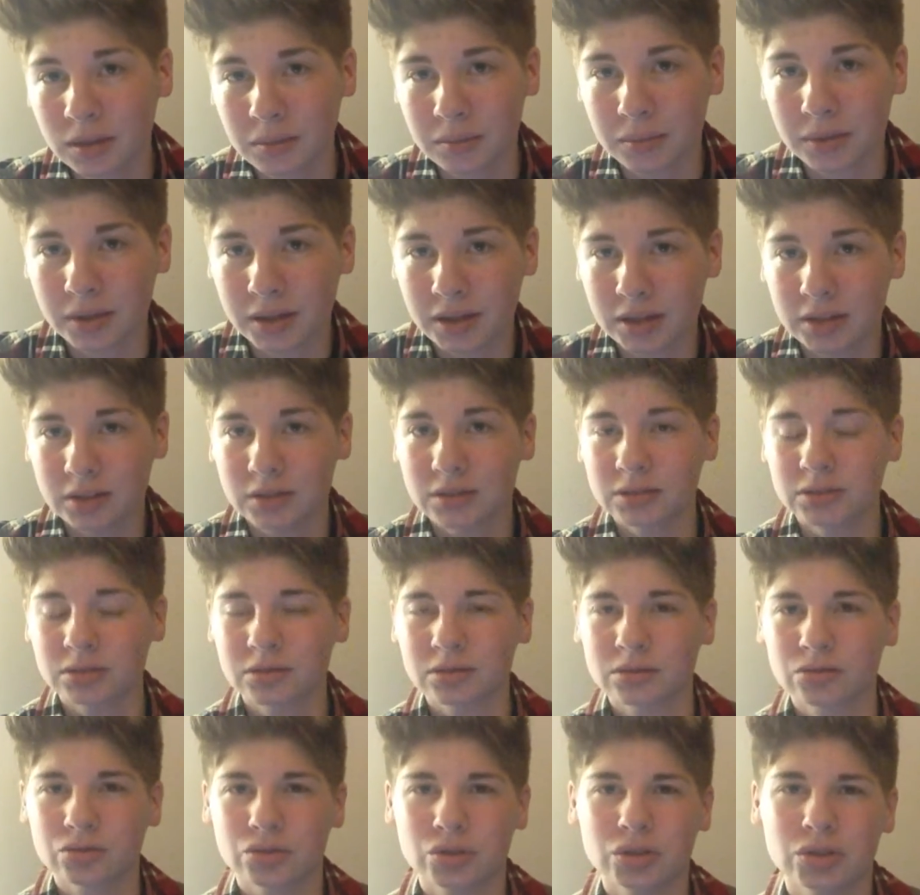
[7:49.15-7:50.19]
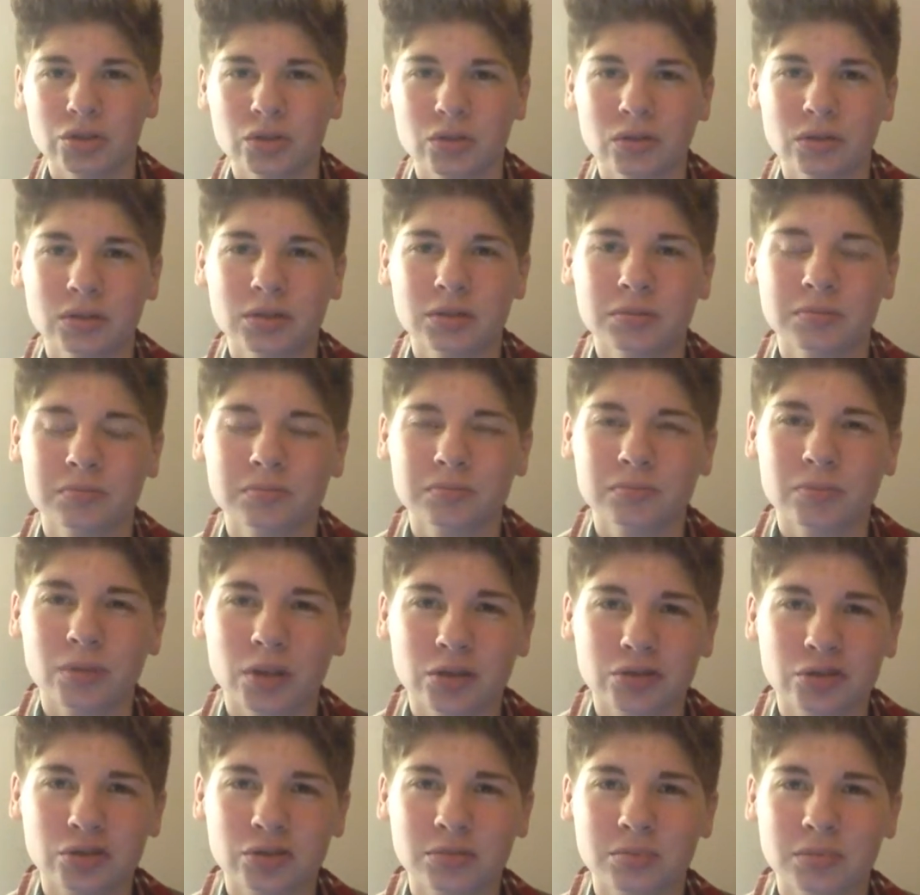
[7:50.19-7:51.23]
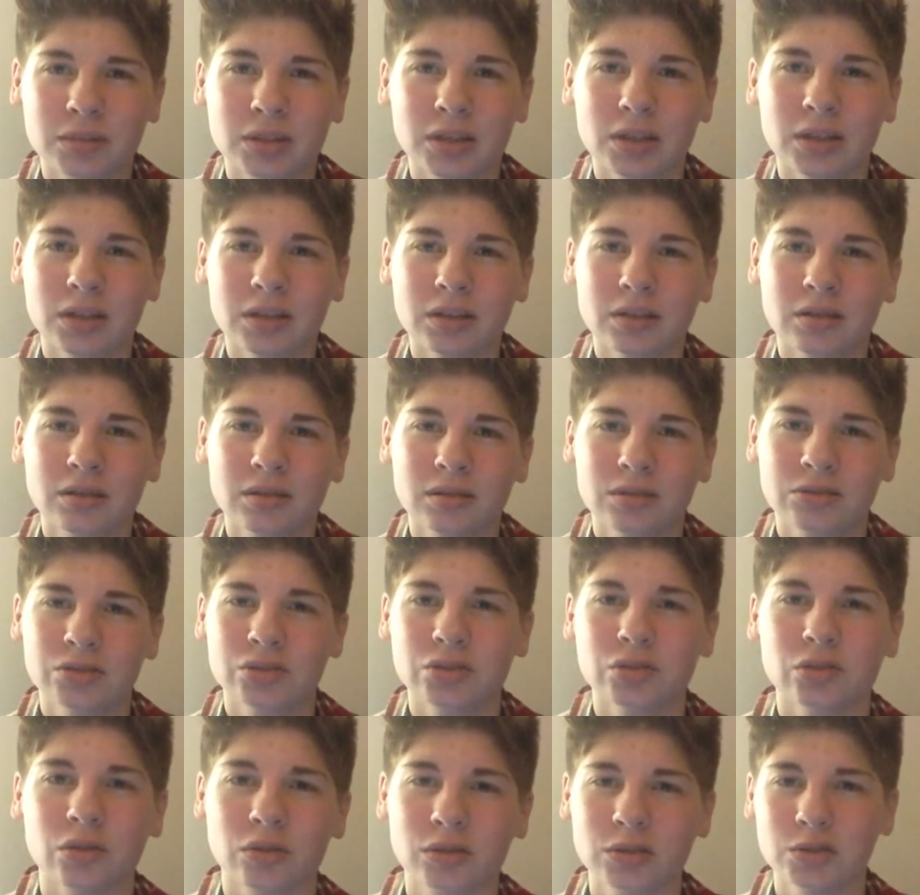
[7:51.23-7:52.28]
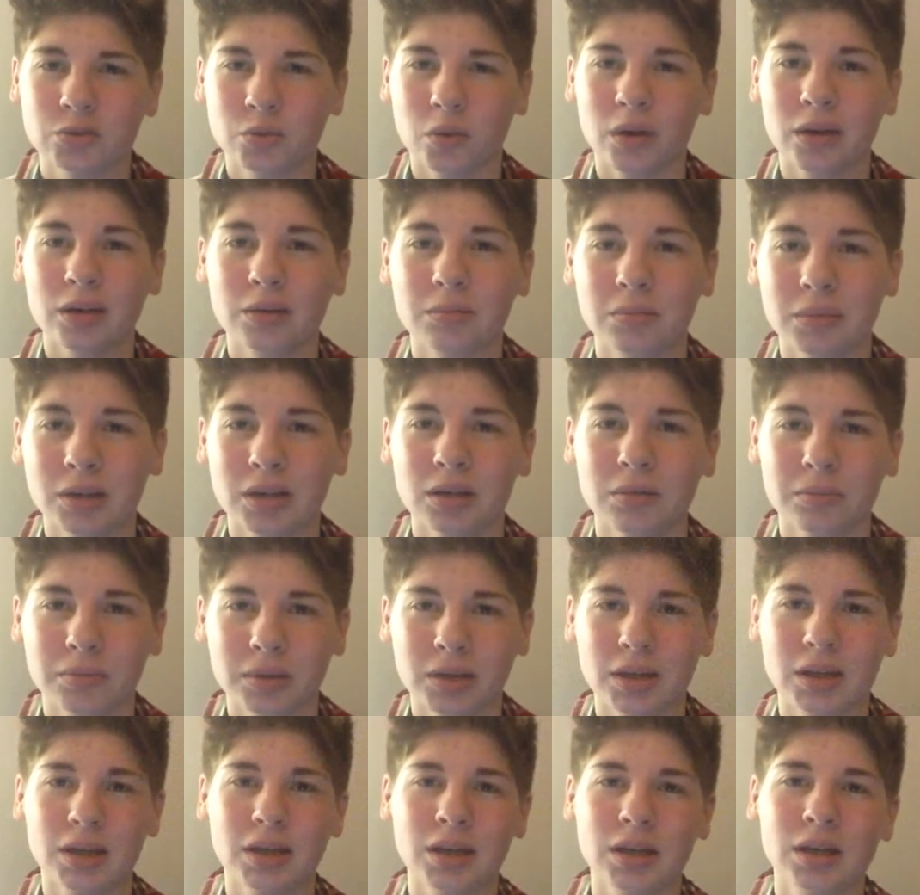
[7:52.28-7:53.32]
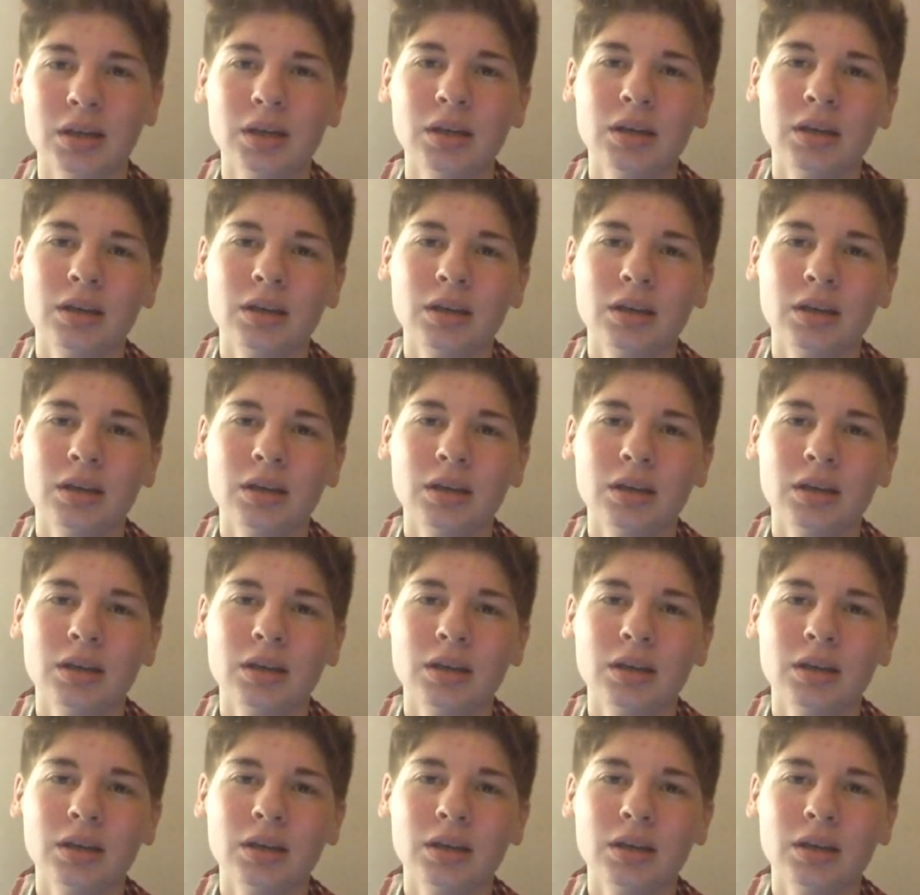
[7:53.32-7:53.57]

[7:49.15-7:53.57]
because she's always pressured me. She's always wanted me to be